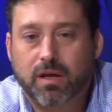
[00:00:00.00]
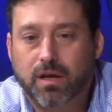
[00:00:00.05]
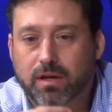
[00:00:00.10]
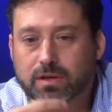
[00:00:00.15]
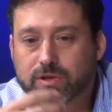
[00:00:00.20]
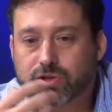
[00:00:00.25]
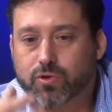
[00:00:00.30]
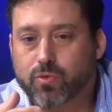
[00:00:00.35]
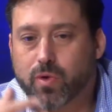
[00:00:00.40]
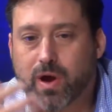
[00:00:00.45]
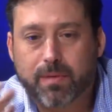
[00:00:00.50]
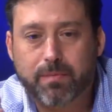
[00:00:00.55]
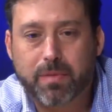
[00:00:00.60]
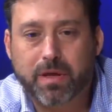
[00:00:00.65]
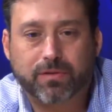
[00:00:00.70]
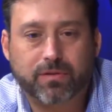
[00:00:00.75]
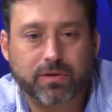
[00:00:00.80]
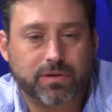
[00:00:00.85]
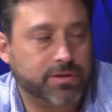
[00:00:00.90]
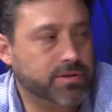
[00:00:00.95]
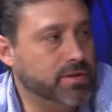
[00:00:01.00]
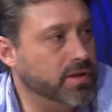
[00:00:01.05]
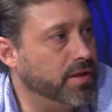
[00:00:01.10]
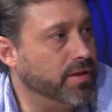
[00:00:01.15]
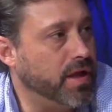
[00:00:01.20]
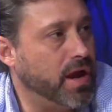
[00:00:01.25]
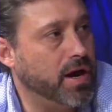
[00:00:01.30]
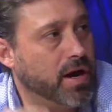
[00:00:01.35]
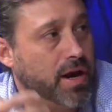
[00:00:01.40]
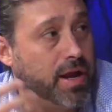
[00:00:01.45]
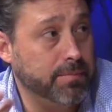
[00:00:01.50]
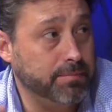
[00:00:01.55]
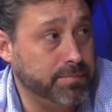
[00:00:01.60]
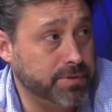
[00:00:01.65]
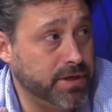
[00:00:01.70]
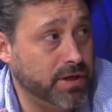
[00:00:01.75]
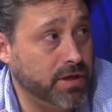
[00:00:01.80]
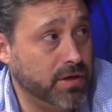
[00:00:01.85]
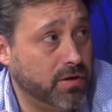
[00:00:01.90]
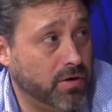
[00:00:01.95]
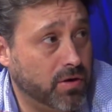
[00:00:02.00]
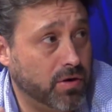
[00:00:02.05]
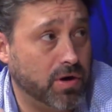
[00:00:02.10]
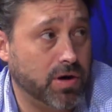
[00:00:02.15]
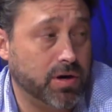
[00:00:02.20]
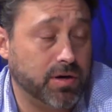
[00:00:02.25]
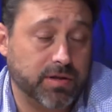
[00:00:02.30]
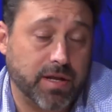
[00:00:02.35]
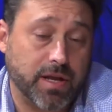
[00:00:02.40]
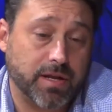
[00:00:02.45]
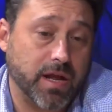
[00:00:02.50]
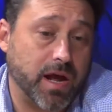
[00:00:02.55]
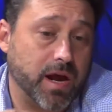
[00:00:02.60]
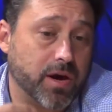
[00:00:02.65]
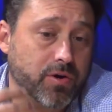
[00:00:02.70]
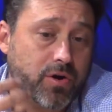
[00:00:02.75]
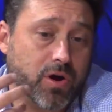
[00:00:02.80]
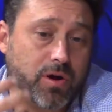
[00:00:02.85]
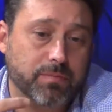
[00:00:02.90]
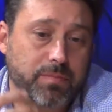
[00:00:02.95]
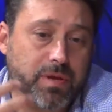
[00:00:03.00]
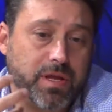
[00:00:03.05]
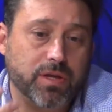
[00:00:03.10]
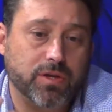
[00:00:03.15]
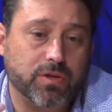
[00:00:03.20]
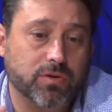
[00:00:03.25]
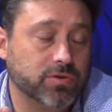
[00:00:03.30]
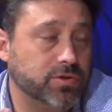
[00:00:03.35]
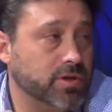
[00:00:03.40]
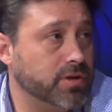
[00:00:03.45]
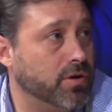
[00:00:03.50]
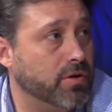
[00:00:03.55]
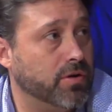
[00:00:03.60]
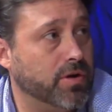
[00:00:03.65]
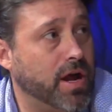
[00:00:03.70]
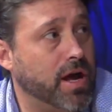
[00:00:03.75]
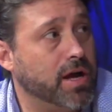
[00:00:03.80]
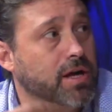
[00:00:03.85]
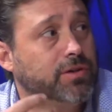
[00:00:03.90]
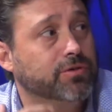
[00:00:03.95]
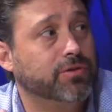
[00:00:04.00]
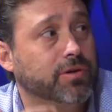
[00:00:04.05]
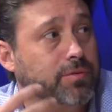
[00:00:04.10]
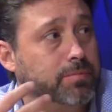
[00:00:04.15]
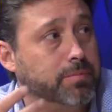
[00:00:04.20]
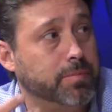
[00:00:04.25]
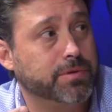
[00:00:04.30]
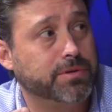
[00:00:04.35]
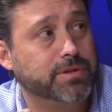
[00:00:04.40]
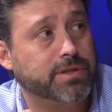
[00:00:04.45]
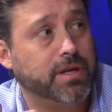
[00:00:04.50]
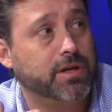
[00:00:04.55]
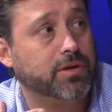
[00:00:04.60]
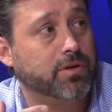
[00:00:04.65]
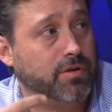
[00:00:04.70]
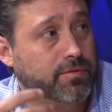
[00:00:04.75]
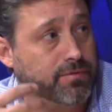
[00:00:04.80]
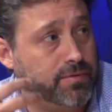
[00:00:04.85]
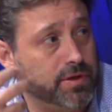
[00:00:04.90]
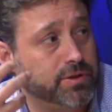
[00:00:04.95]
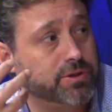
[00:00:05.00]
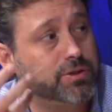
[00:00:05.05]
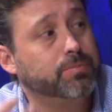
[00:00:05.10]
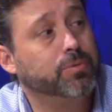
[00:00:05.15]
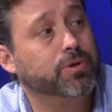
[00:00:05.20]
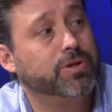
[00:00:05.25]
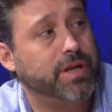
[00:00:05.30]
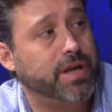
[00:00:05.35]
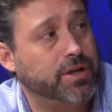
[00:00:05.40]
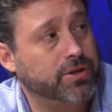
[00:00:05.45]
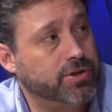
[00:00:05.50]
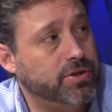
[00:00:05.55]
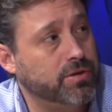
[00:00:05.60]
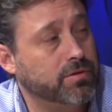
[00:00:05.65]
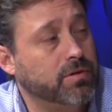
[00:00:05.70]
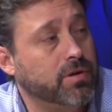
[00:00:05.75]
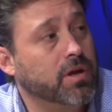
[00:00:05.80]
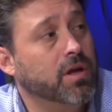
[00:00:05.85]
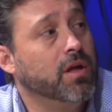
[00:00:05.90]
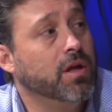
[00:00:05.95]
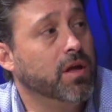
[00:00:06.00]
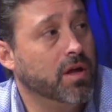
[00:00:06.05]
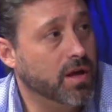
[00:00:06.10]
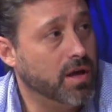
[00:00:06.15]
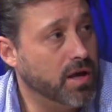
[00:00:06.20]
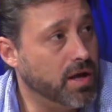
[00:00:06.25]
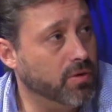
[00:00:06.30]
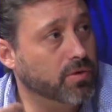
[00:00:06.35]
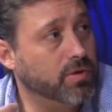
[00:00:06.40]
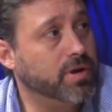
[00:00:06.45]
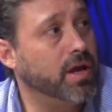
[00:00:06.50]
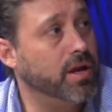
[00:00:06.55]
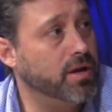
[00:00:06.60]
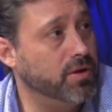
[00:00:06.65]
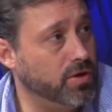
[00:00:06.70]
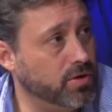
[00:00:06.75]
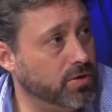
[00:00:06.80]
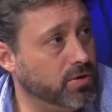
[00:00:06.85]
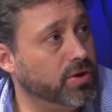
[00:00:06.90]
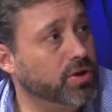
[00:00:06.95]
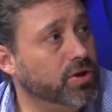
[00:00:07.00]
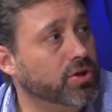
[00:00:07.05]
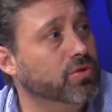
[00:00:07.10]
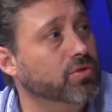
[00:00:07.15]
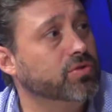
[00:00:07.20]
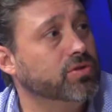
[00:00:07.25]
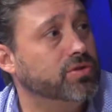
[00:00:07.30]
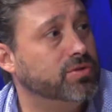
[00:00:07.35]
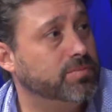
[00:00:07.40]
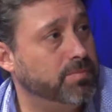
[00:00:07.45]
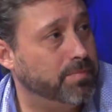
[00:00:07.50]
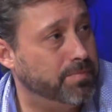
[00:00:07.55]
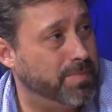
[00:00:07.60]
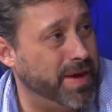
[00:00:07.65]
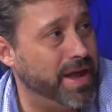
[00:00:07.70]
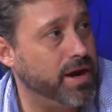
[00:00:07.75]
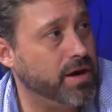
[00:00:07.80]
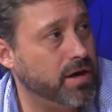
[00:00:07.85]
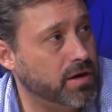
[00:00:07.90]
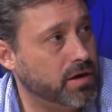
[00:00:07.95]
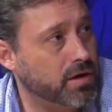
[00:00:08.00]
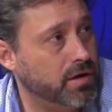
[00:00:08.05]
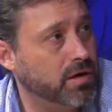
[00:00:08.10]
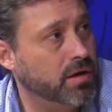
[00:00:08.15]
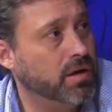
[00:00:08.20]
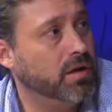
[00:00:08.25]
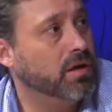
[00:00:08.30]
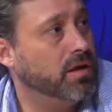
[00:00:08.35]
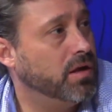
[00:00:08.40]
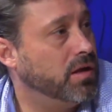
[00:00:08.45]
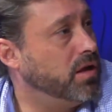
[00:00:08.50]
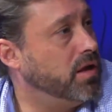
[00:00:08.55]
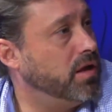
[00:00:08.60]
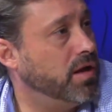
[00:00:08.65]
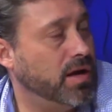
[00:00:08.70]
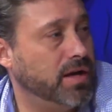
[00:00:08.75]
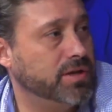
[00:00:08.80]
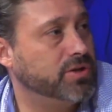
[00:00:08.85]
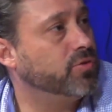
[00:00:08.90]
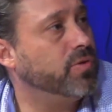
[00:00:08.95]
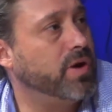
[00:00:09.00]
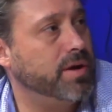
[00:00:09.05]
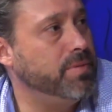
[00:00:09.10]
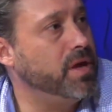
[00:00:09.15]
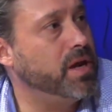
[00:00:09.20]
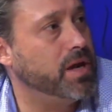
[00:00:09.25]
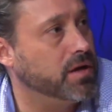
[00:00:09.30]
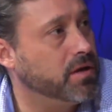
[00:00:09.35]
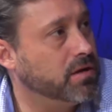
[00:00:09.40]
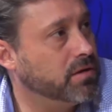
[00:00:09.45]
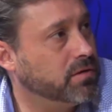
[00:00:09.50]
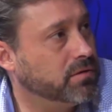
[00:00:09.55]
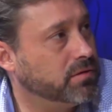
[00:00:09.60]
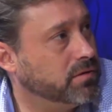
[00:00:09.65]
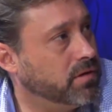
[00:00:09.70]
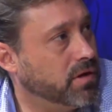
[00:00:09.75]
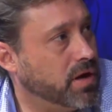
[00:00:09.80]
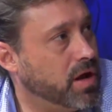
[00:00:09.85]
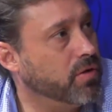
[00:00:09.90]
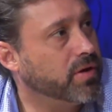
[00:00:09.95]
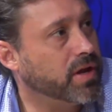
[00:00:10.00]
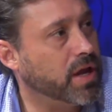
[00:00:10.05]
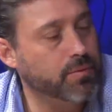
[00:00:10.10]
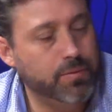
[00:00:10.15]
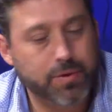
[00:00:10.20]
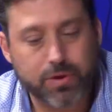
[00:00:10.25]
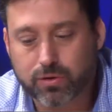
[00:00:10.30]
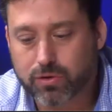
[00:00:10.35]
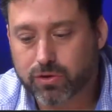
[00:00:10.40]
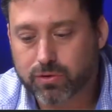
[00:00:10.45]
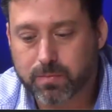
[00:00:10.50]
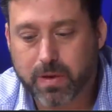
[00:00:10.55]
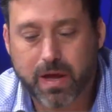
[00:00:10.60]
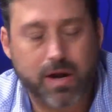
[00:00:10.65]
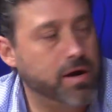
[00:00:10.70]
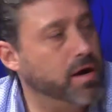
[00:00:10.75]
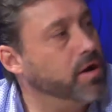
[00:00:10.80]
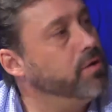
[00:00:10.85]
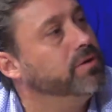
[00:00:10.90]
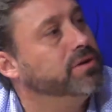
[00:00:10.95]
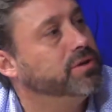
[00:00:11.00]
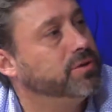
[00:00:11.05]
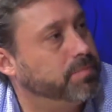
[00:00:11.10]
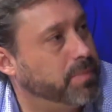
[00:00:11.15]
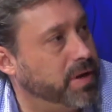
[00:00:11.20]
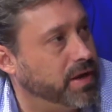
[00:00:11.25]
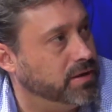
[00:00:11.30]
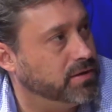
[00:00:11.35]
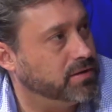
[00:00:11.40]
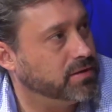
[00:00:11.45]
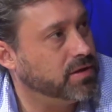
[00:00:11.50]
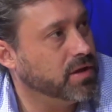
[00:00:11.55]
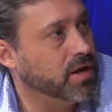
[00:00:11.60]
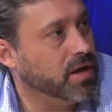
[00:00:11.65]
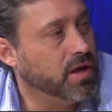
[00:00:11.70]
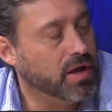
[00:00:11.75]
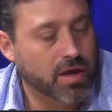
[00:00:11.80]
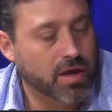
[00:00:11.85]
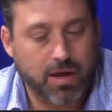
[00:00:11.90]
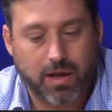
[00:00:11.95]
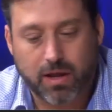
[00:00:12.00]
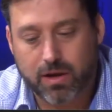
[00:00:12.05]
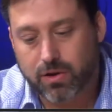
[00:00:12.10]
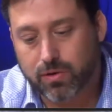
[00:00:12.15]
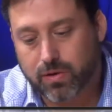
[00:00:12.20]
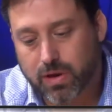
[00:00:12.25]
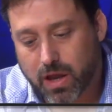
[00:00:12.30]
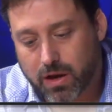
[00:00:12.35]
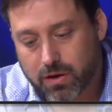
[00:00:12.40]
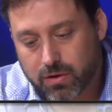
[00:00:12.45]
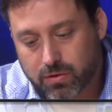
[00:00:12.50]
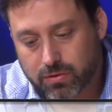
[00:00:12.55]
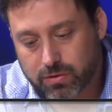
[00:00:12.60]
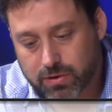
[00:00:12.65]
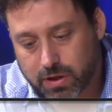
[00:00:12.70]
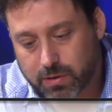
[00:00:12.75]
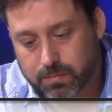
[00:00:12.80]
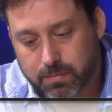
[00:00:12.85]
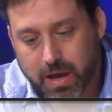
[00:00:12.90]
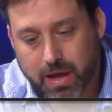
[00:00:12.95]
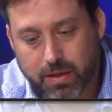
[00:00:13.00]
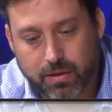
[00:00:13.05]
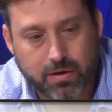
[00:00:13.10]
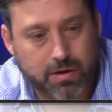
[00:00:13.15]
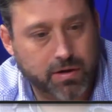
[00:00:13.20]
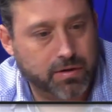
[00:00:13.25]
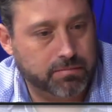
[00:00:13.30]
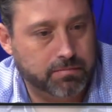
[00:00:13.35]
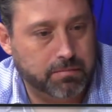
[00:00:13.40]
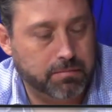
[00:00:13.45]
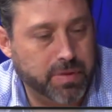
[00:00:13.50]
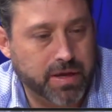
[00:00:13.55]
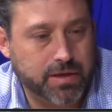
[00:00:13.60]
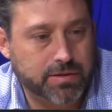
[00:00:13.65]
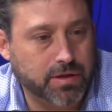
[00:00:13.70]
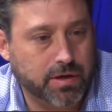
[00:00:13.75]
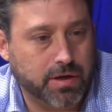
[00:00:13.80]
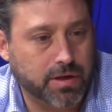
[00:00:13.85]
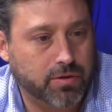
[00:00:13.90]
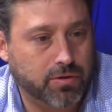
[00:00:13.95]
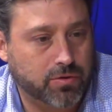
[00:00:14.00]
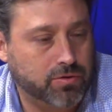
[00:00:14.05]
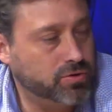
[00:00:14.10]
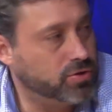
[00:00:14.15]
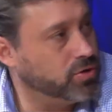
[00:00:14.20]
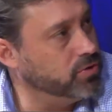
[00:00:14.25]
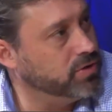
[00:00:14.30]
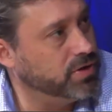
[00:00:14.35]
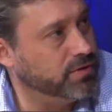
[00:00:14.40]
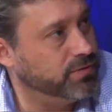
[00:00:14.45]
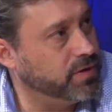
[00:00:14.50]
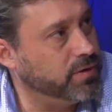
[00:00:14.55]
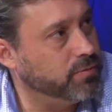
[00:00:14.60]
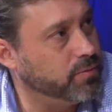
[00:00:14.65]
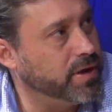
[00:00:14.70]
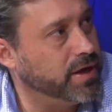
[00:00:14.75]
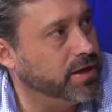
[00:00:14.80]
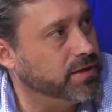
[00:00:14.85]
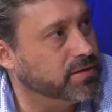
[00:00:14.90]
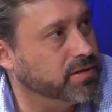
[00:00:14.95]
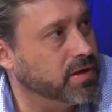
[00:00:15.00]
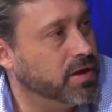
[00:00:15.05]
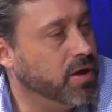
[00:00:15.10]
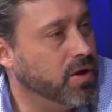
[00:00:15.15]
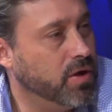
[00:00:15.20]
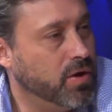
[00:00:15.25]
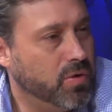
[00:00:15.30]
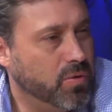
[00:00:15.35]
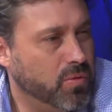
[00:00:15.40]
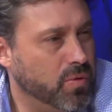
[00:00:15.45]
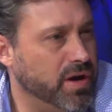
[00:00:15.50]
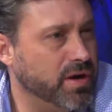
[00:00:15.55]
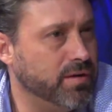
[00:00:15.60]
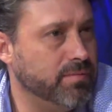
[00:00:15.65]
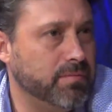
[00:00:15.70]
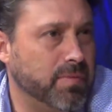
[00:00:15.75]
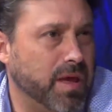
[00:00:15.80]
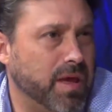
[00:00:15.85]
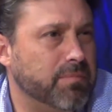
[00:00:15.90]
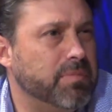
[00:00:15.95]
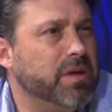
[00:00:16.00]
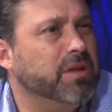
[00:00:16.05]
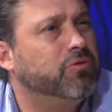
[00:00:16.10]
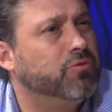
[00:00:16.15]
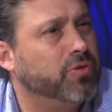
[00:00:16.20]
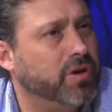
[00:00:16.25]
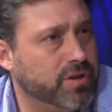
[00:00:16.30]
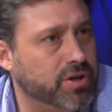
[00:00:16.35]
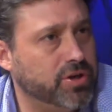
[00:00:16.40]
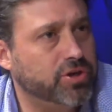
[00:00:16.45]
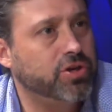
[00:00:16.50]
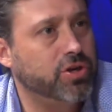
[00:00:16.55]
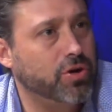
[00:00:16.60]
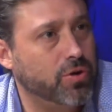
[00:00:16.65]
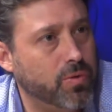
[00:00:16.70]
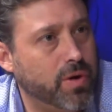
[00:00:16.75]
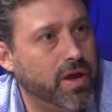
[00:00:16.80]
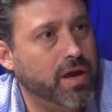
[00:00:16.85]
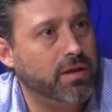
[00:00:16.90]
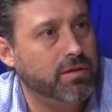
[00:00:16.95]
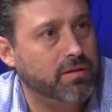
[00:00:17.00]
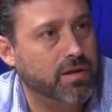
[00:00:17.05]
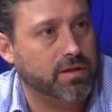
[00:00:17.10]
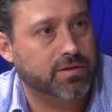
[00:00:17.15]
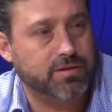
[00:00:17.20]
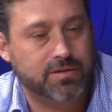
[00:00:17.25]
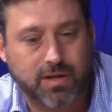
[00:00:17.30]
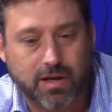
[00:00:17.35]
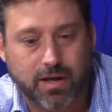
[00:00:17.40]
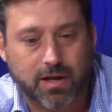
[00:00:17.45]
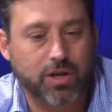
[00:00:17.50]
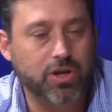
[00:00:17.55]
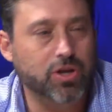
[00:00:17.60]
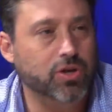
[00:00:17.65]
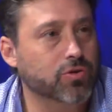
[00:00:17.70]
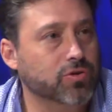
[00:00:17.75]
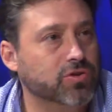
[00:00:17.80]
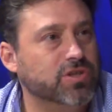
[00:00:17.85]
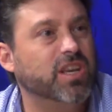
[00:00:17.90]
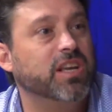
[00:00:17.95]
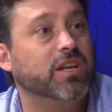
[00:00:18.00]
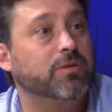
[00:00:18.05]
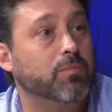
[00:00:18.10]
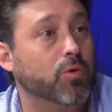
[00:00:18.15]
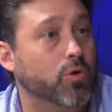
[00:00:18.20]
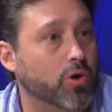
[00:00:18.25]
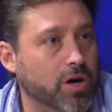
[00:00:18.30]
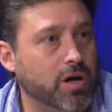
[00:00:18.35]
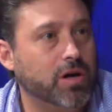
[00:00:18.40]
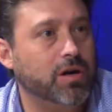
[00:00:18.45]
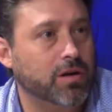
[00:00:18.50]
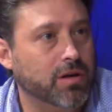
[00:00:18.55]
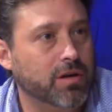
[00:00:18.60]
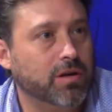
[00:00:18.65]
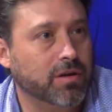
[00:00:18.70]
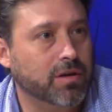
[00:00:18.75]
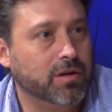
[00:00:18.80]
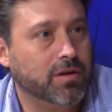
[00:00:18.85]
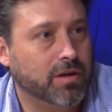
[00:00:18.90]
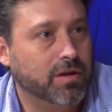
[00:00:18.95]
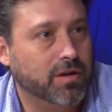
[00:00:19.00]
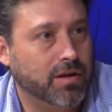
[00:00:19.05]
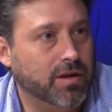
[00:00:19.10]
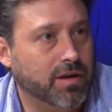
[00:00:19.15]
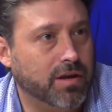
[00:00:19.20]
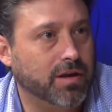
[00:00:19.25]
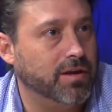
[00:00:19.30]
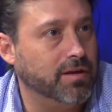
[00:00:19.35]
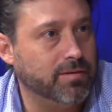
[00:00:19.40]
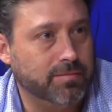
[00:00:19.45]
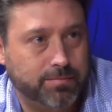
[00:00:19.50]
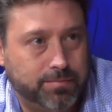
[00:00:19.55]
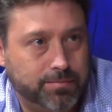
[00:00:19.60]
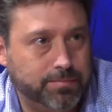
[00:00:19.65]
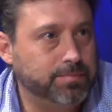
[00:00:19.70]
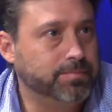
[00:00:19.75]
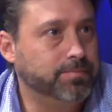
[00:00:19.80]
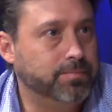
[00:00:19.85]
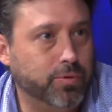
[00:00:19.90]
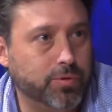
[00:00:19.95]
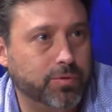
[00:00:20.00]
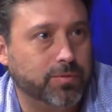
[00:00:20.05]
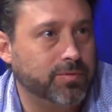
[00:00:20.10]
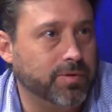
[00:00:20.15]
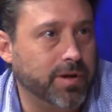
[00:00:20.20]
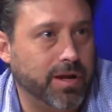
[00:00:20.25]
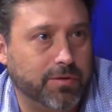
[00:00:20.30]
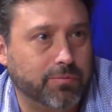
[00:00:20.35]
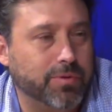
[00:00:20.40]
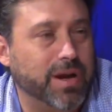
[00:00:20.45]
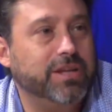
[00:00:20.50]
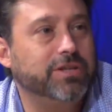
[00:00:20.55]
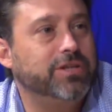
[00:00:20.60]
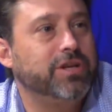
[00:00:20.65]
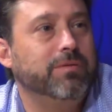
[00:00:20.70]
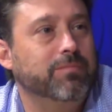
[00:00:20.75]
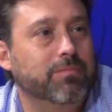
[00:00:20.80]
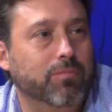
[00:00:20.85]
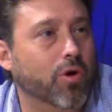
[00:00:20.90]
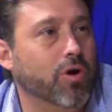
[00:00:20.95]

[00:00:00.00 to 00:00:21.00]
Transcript: uh, square meters that are empty or that are not being used on 100% of its potential, how can you use better uh, a square meter? How can we use better our space? And you can use it better in basically two different ways. One may be traditional way, that's uh, using it more, uh, uh renting